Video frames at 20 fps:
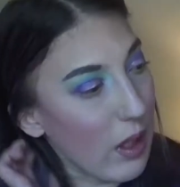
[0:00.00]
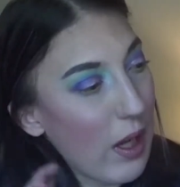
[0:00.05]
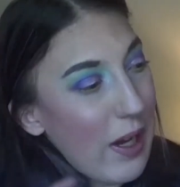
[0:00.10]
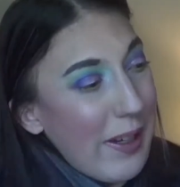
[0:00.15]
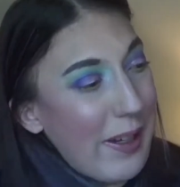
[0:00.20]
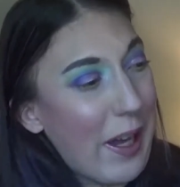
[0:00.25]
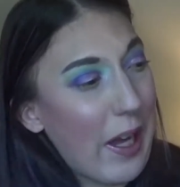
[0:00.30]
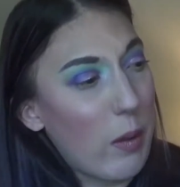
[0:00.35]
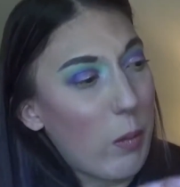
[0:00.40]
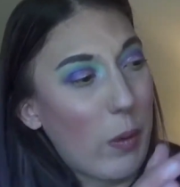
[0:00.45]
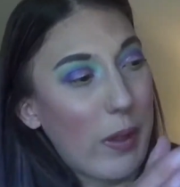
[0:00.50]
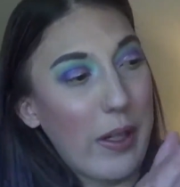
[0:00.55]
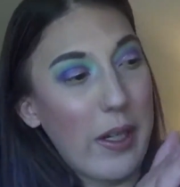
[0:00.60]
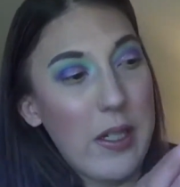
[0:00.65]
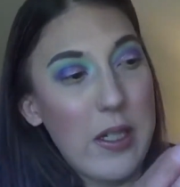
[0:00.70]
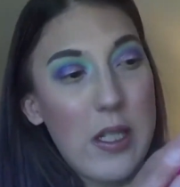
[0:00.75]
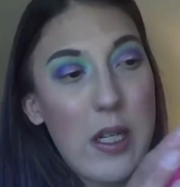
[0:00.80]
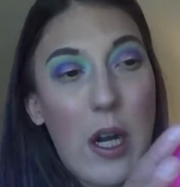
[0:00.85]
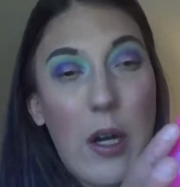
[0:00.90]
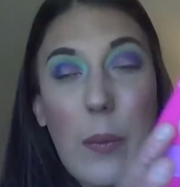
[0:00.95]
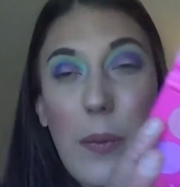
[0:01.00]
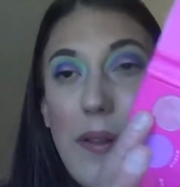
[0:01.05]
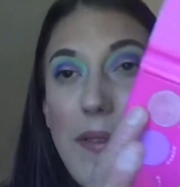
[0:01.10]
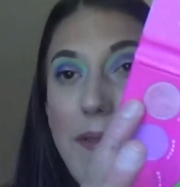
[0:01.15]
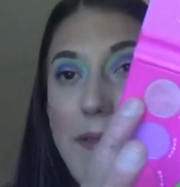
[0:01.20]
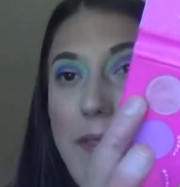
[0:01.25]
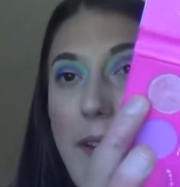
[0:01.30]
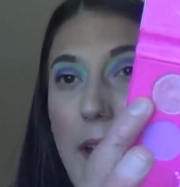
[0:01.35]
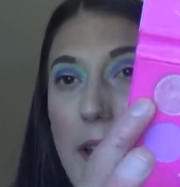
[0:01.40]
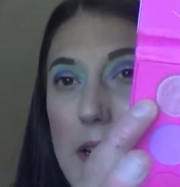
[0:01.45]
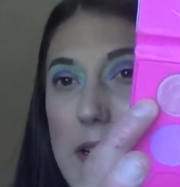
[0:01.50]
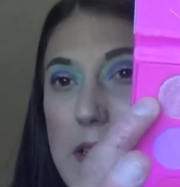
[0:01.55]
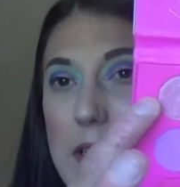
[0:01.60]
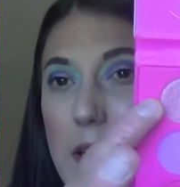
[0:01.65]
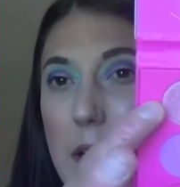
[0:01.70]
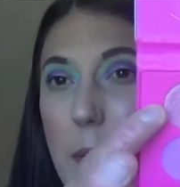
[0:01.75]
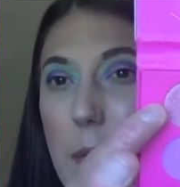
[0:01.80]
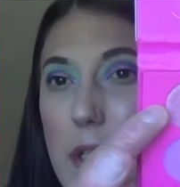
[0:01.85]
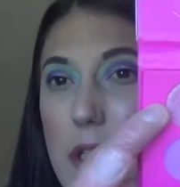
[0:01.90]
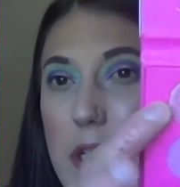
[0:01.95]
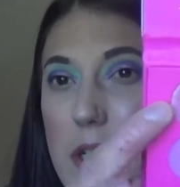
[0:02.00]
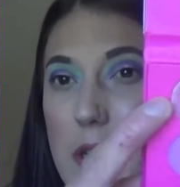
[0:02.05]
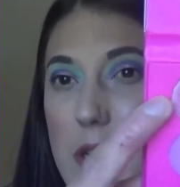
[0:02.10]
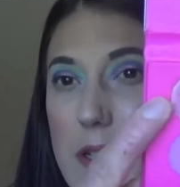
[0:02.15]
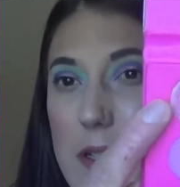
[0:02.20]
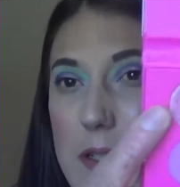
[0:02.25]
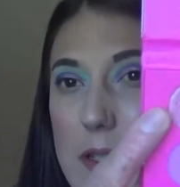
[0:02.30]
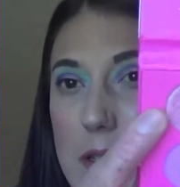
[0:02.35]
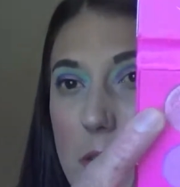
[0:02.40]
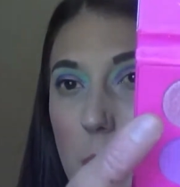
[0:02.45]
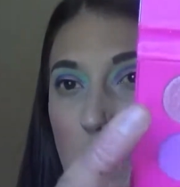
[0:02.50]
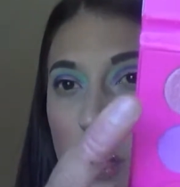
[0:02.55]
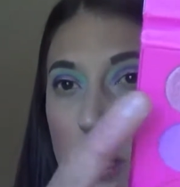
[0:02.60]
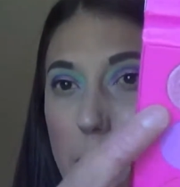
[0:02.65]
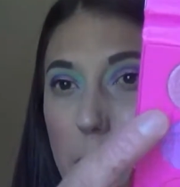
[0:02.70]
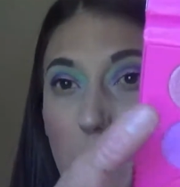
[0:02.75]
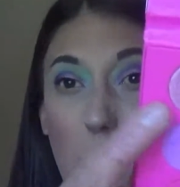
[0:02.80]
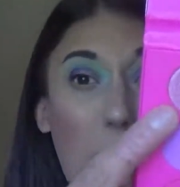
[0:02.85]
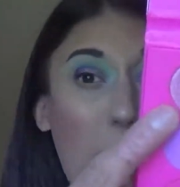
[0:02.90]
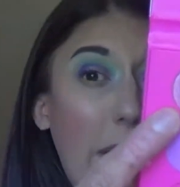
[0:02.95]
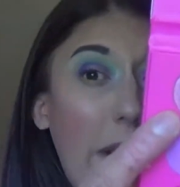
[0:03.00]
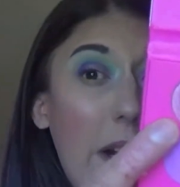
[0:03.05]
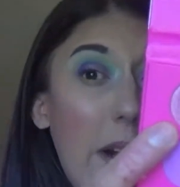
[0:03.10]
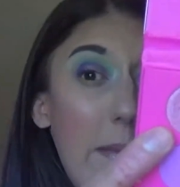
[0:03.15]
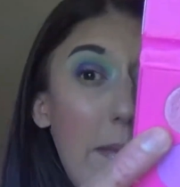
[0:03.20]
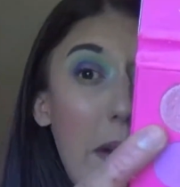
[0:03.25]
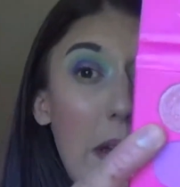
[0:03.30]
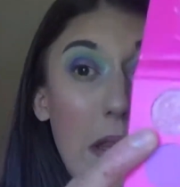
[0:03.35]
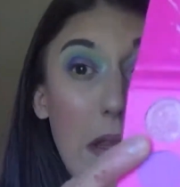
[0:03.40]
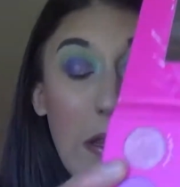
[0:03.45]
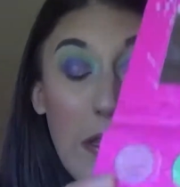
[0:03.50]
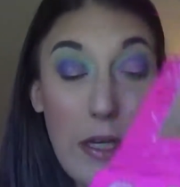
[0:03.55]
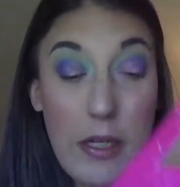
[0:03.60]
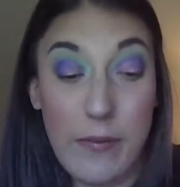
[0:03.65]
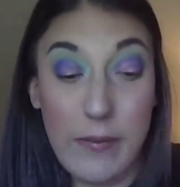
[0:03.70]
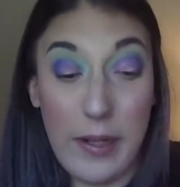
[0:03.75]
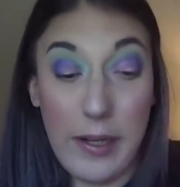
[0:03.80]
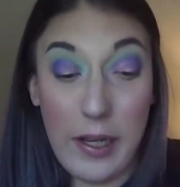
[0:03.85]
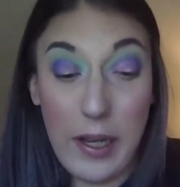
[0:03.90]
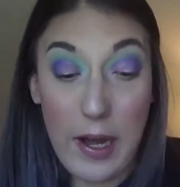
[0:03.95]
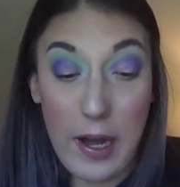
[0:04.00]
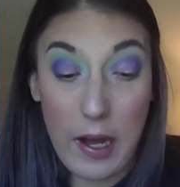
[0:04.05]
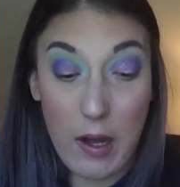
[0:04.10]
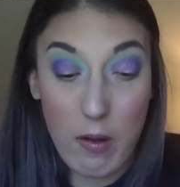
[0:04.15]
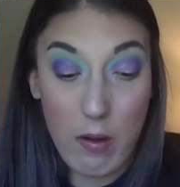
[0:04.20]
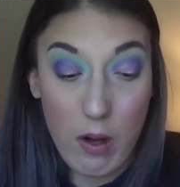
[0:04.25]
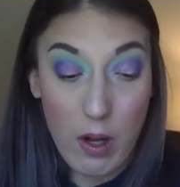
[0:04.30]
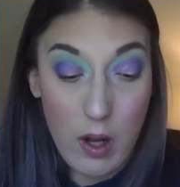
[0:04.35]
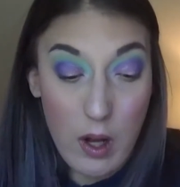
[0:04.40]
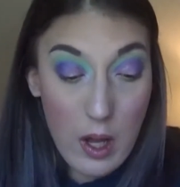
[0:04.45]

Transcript: Again, we're gonna start with Fantasy, which this is what I'm wearing on my lid right now.